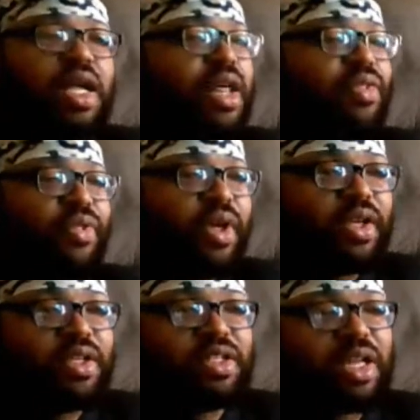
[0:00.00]
I think
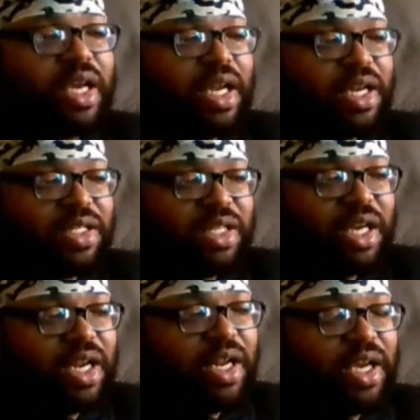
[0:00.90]
just like in this
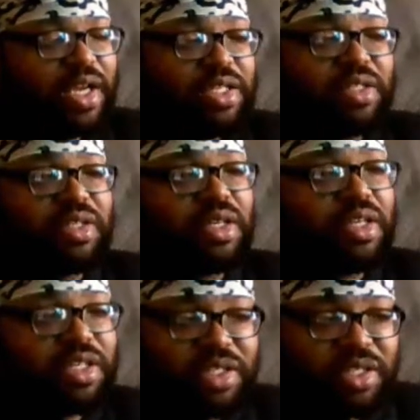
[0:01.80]
day and age, it
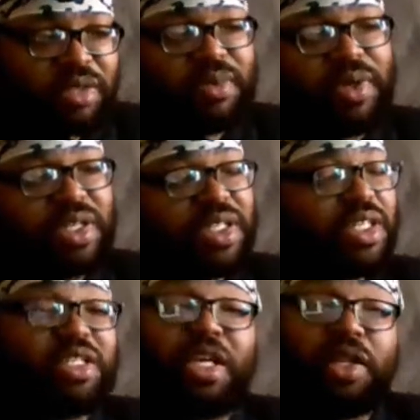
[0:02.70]
just, really just it
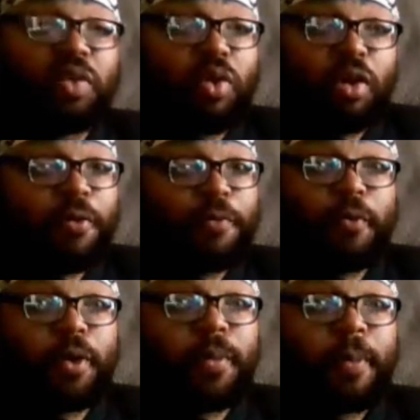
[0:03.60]
just hit the wall
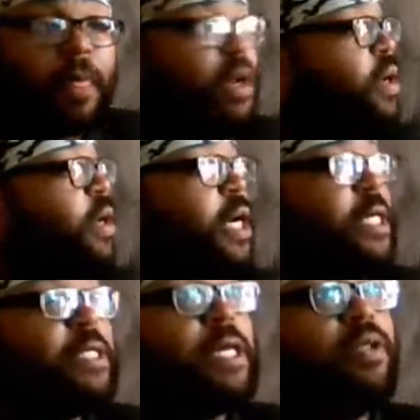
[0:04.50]
for him.
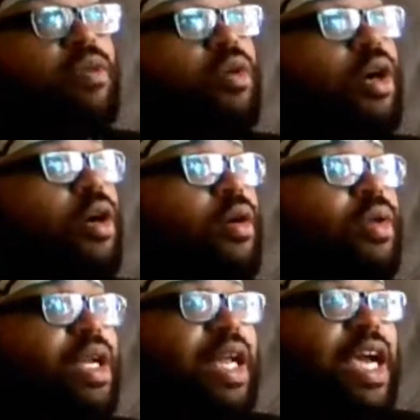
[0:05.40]
It just hit the wall.
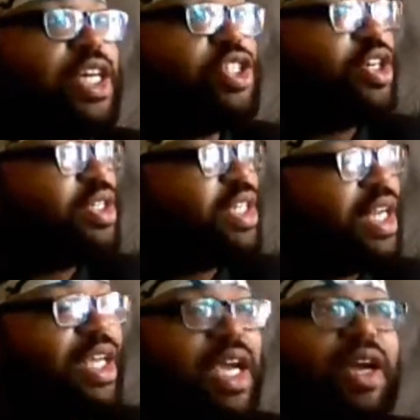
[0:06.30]
The last year in San
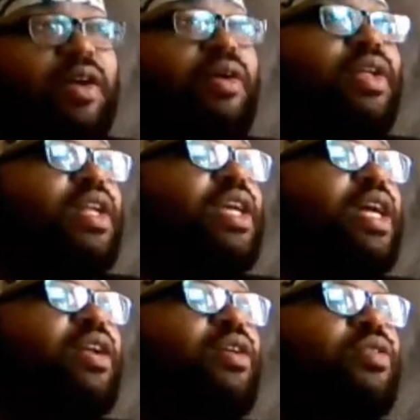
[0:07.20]
Diego, and then he
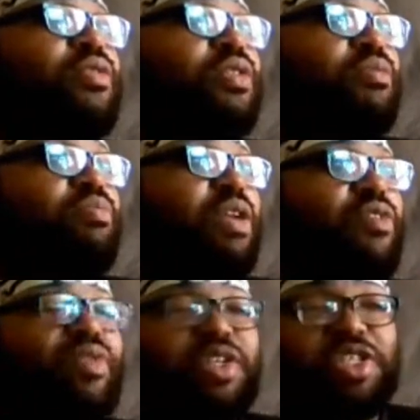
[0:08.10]
had to go to
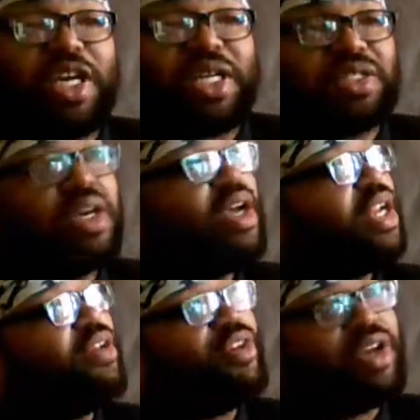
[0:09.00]
play with the Jets. And
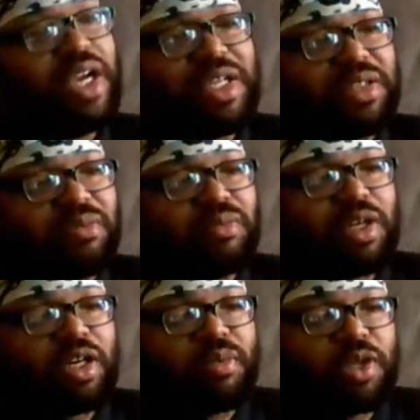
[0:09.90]
even though he had some
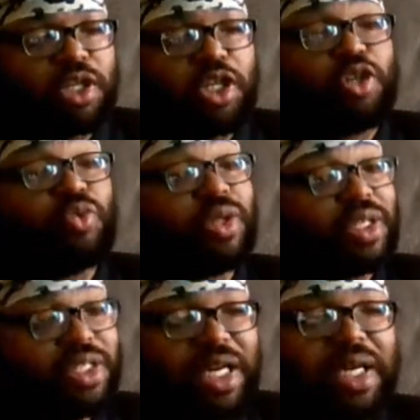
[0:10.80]
a couple good years with
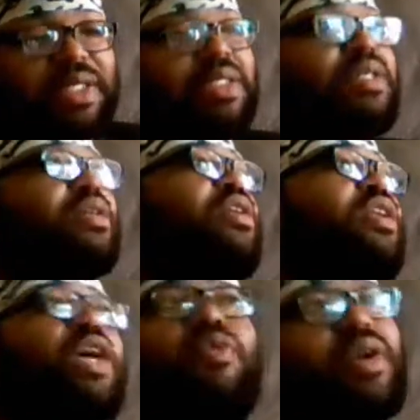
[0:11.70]
the Jets,
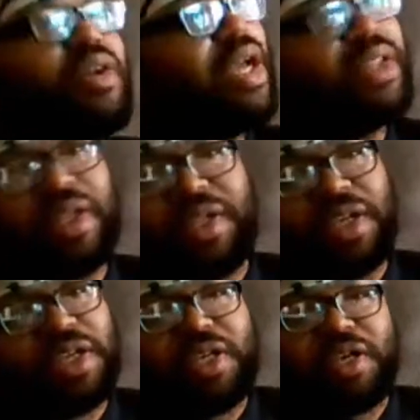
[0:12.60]
they weren't like the
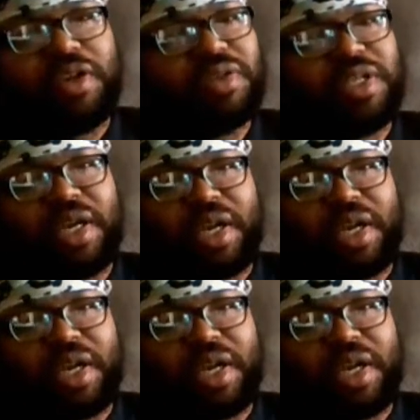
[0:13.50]
years he had